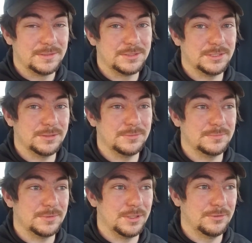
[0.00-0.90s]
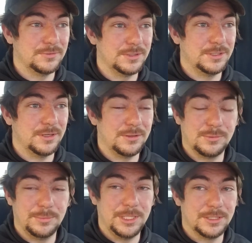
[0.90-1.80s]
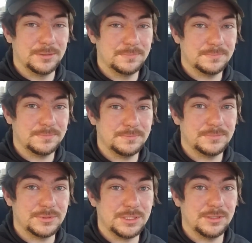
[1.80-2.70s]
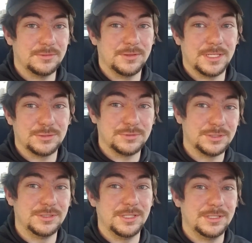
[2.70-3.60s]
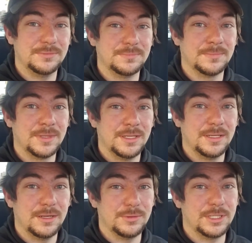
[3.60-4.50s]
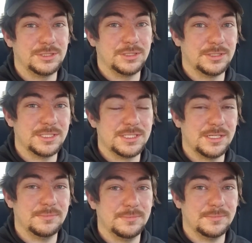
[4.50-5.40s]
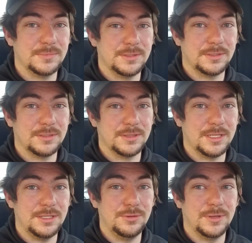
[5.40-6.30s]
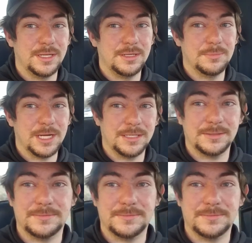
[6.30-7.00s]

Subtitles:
So hopefully all will be good. So thanks for tuning in. I will catch you all next time. Thank you and goodbye.